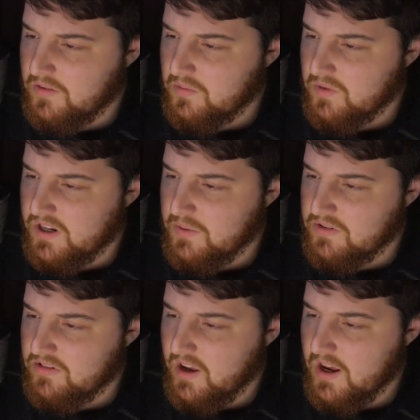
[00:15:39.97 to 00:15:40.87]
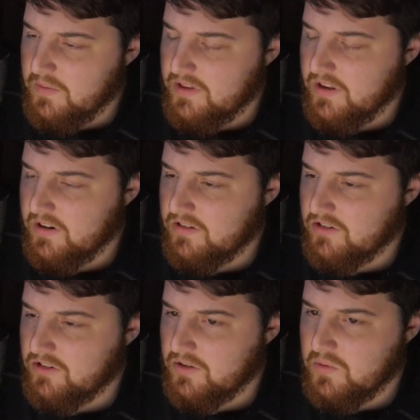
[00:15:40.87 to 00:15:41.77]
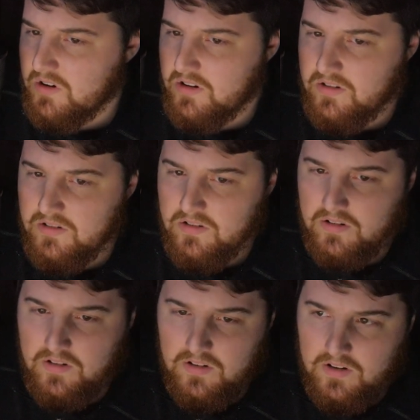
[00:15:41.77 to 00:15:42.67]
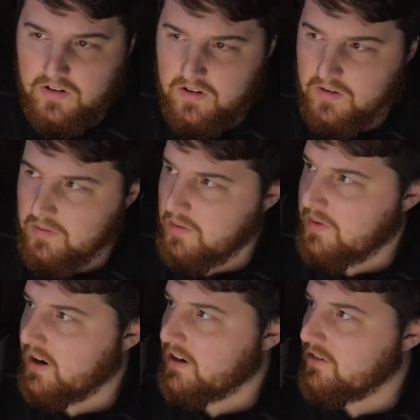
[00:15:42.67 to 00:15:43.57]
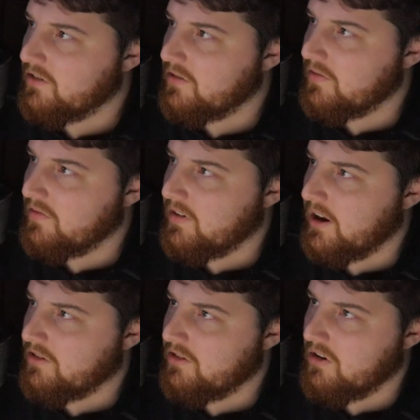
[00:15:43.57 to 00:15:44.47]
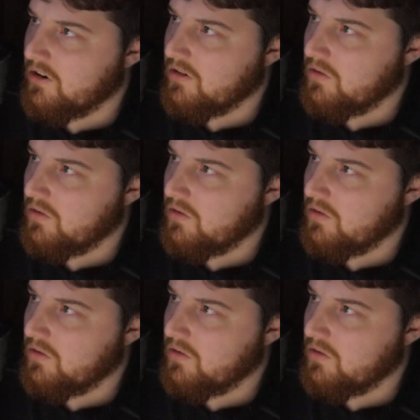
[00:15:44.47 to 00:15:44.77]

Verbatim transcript: What he was saying with it essentially was, I mean, I can flash the article